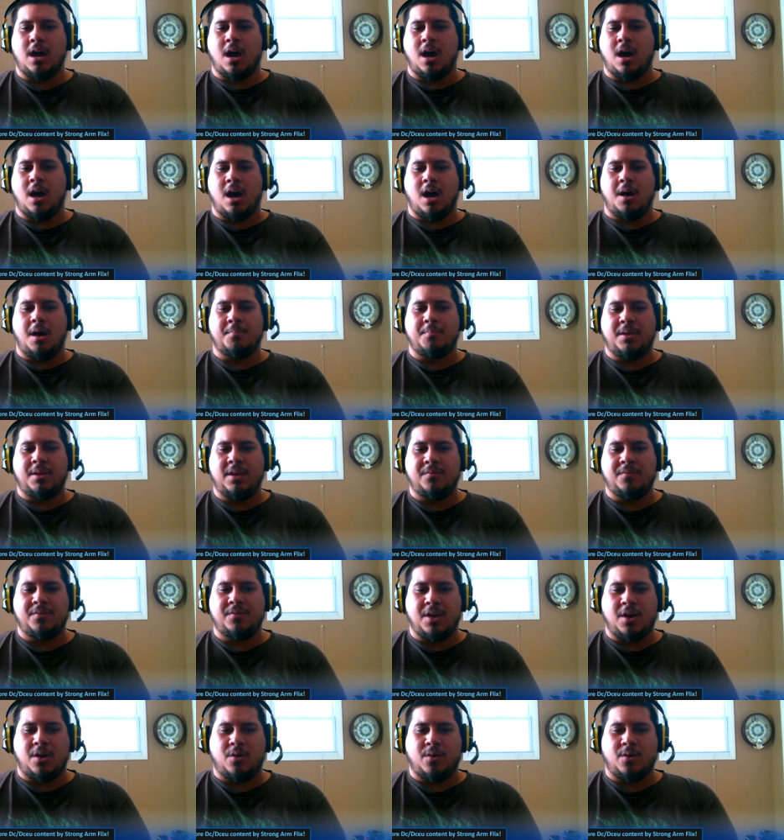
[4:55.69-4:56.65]
um,
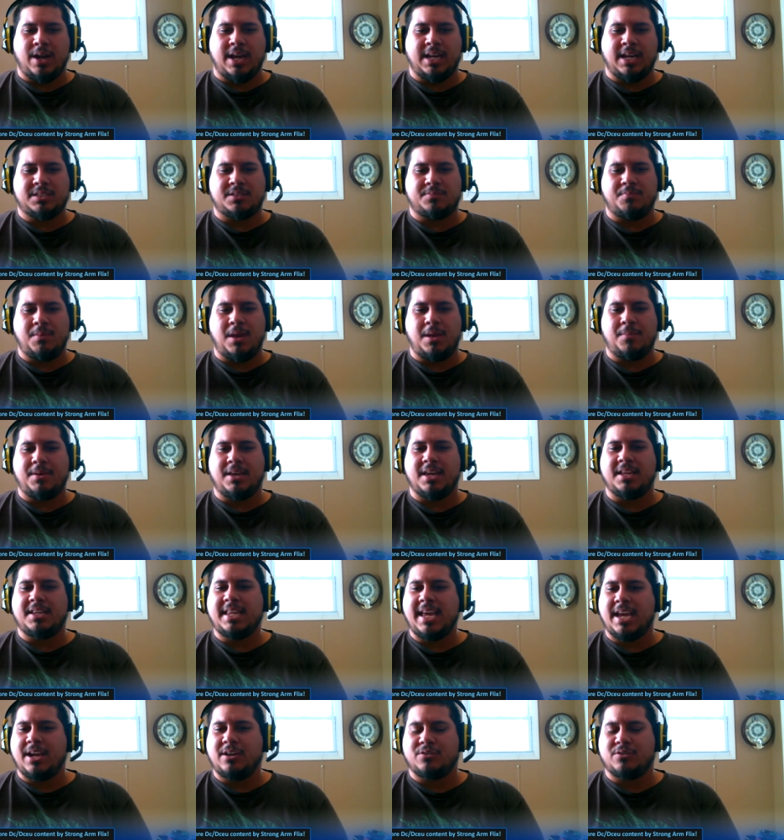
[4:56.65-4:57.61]
even though it's maybe
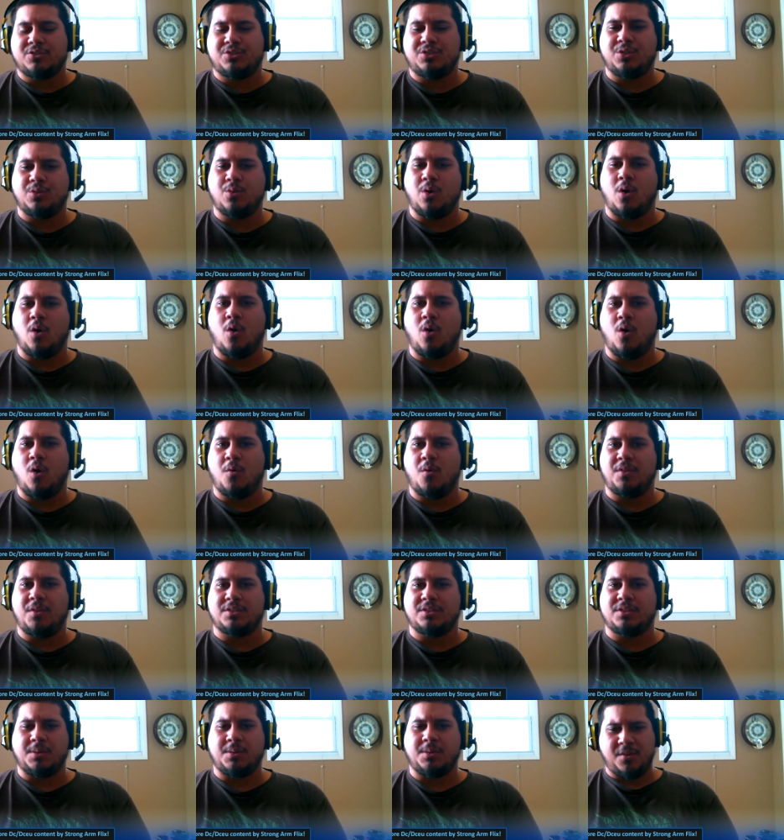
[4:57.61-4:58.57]
a day or two
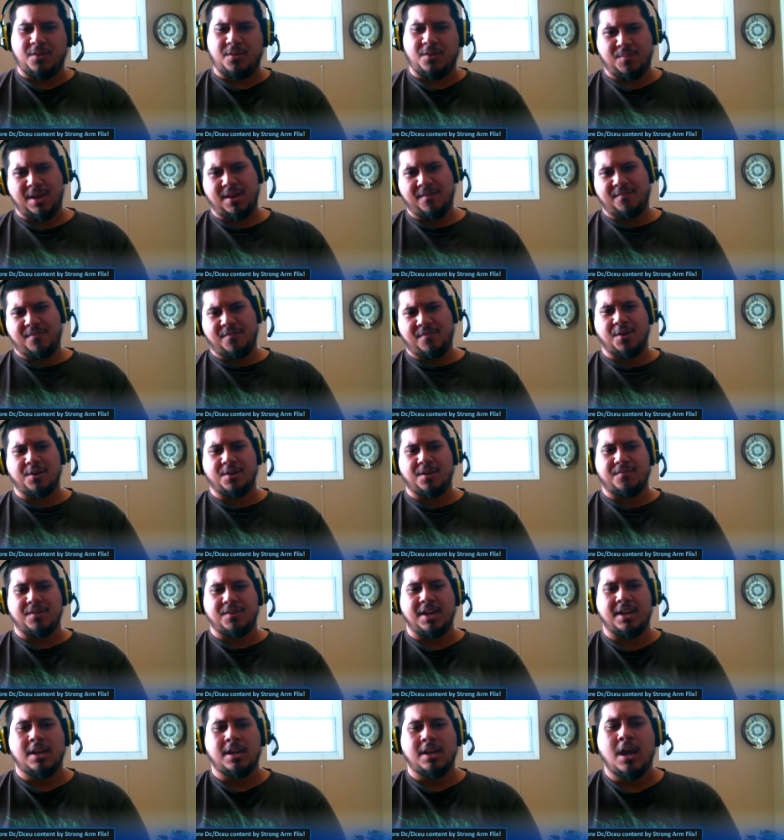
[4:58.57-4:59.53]
old, and some of you may have heard
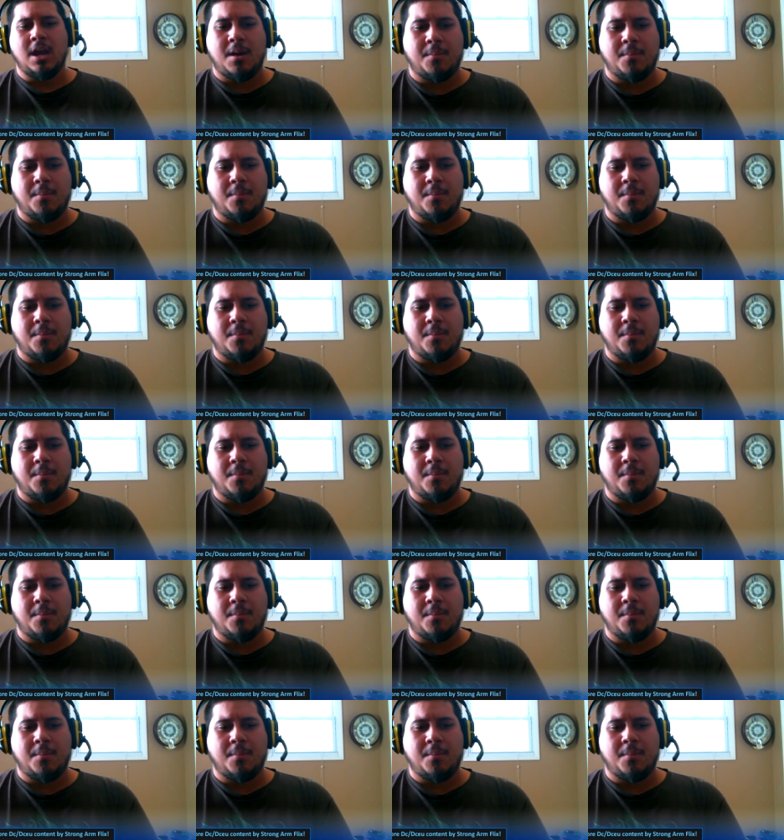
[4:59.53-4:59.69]
of it,